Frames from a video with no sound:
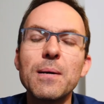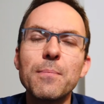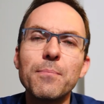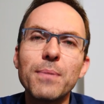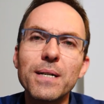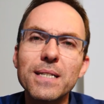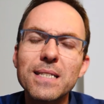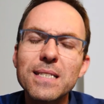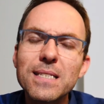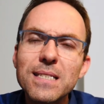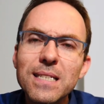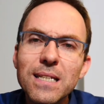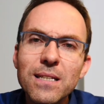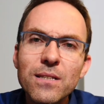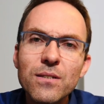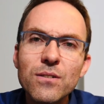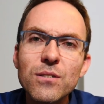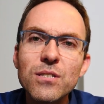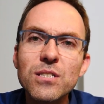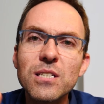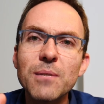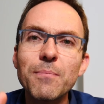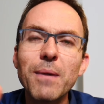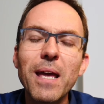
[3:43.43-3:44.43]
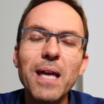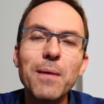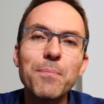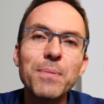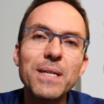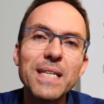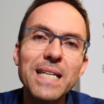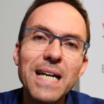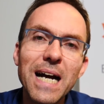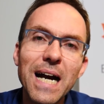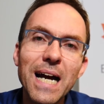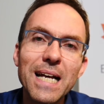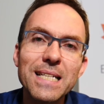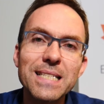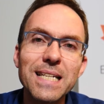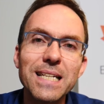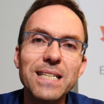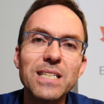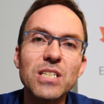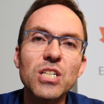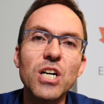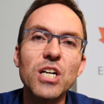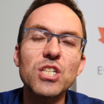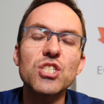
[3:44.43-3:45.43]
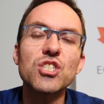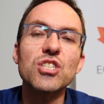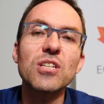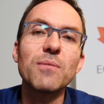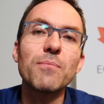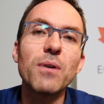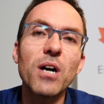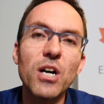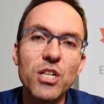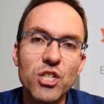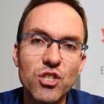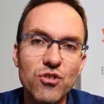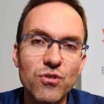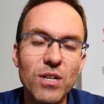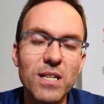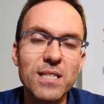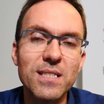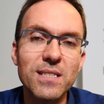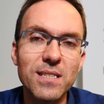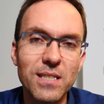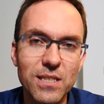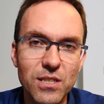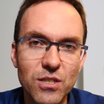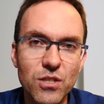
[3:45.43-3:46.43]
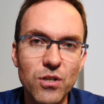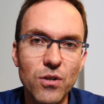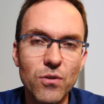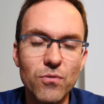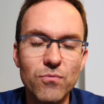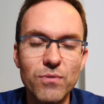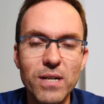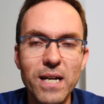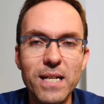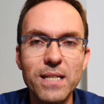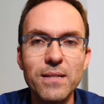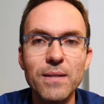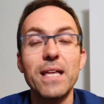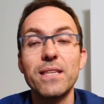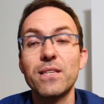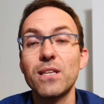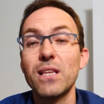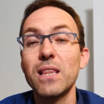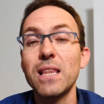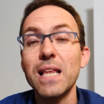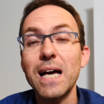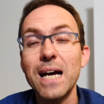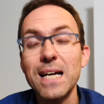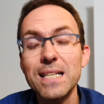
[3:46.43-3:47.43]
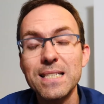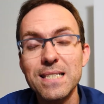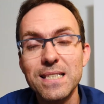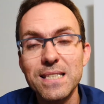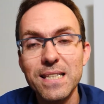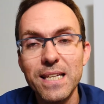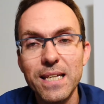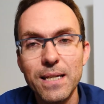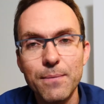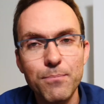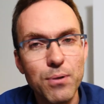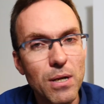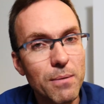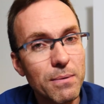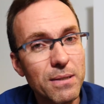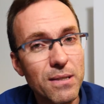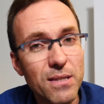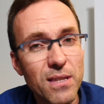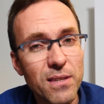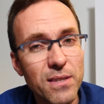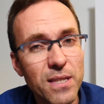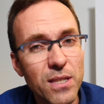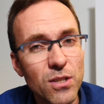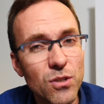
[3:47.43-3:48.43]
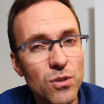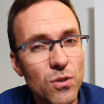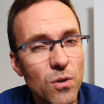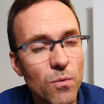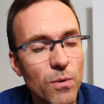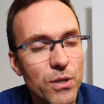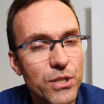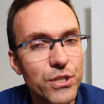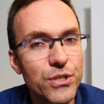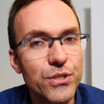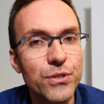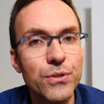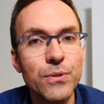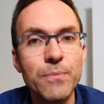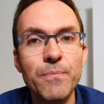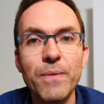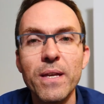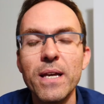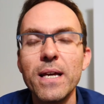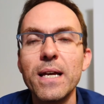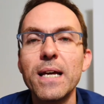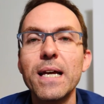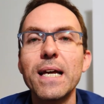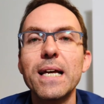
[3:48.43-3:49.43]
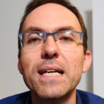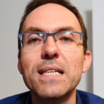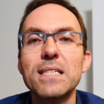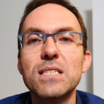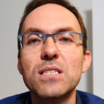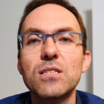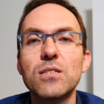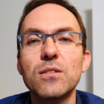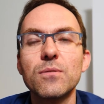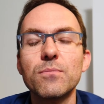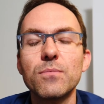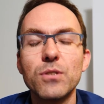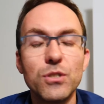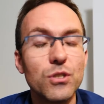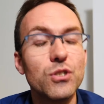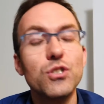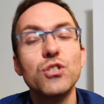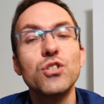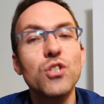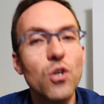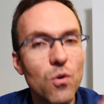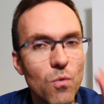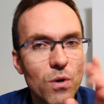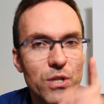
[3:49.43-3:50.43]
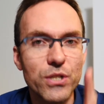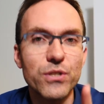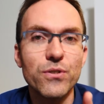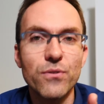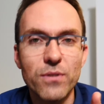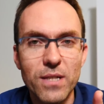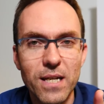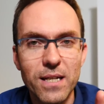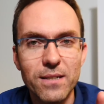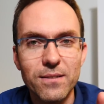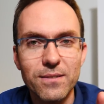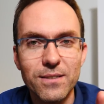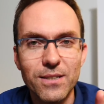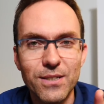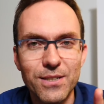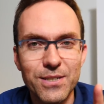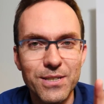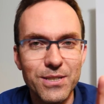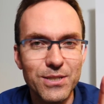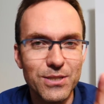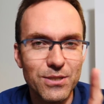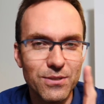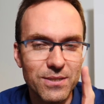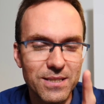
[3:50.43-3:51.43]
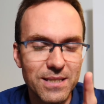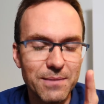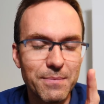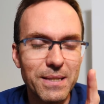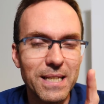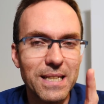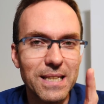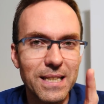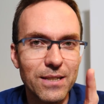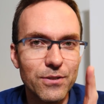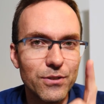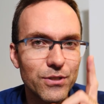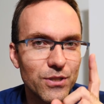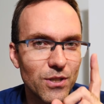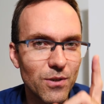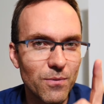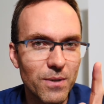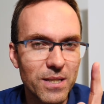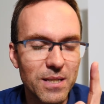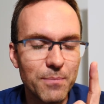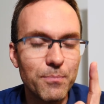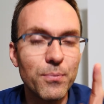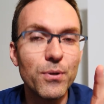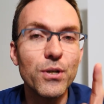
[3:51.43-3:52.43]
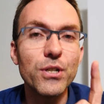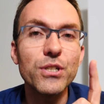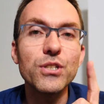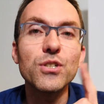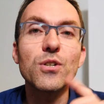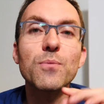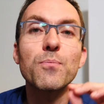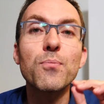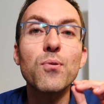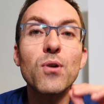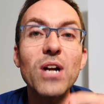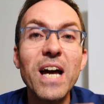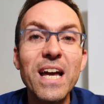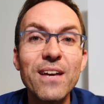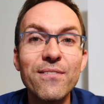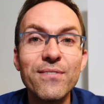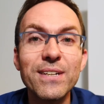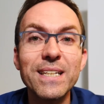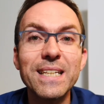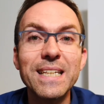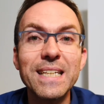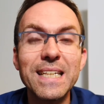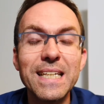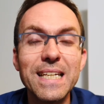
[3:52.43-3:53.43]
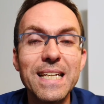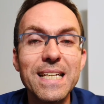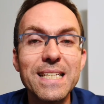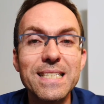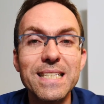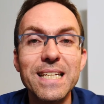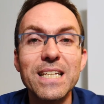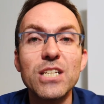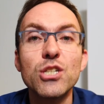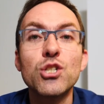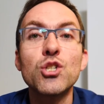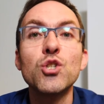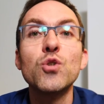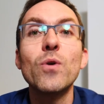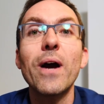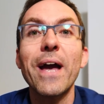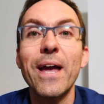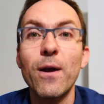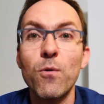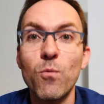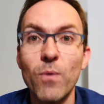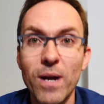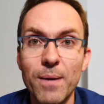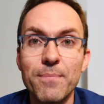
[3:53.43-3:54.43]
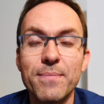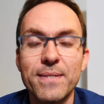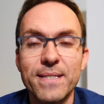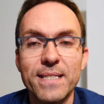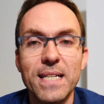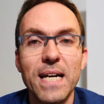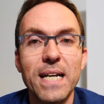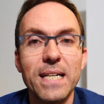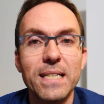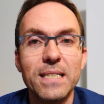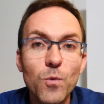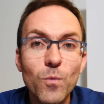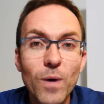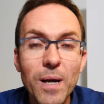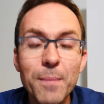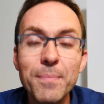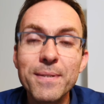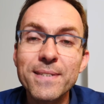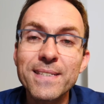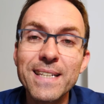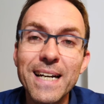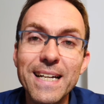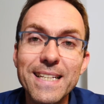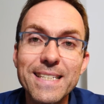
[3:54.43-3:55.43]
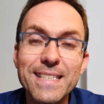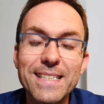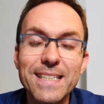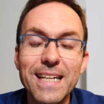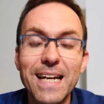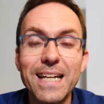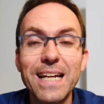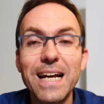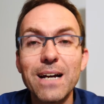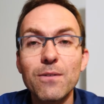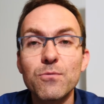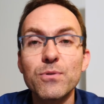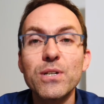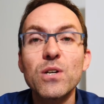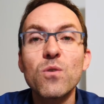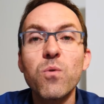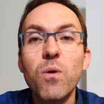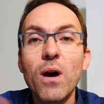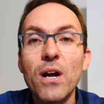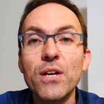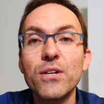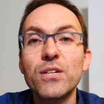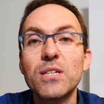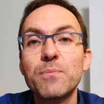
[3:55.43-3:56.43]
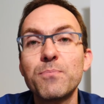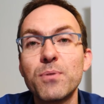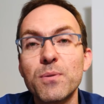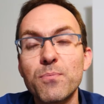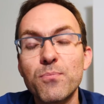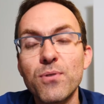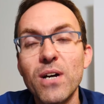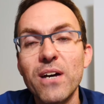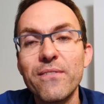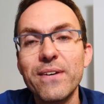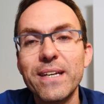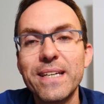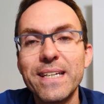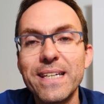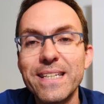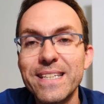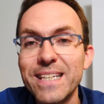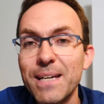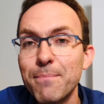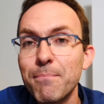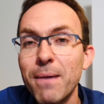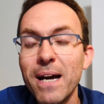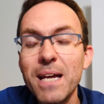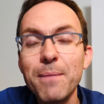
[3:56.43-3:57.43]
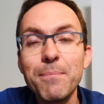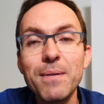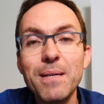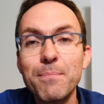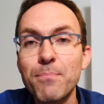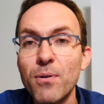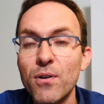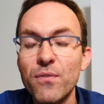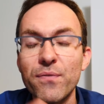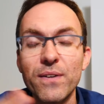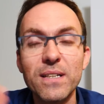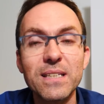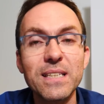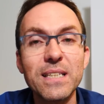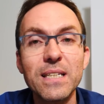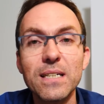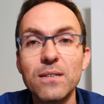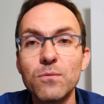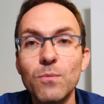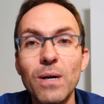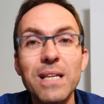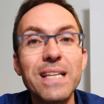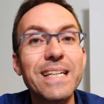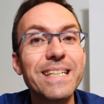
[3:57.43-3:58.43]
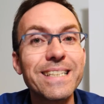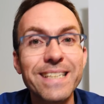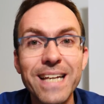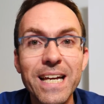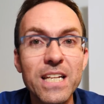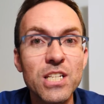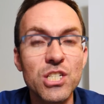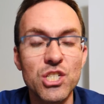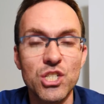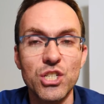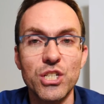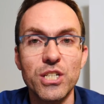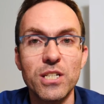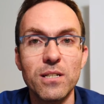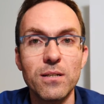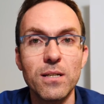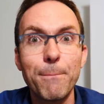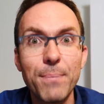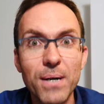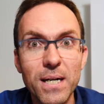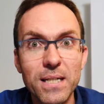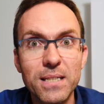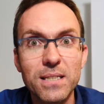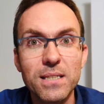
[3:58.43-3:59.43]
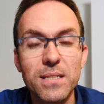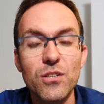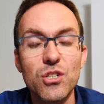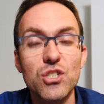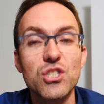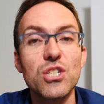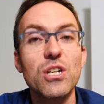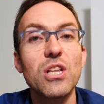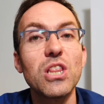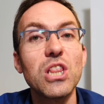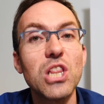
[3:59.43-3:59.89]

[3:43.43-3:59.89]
but still there's some APIs that touch some untrusted code, right? And the last thing, and probably the thing you don't want to do, is you don't want to do that. Just to be clear, you don't want to put your private keys into a website. Websites that require you to put private keys, they might be perfectly well-intentioned, but there's a